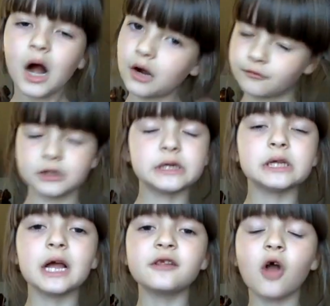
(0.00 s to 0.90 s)
I really
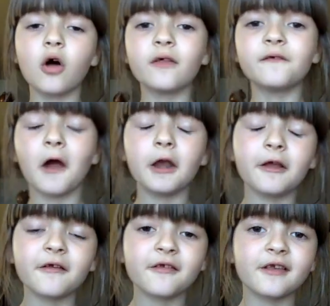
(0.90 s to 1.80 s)
liked all the
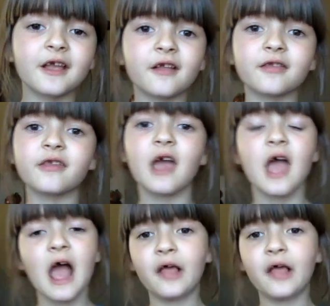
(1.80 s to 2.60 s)
fighting scenes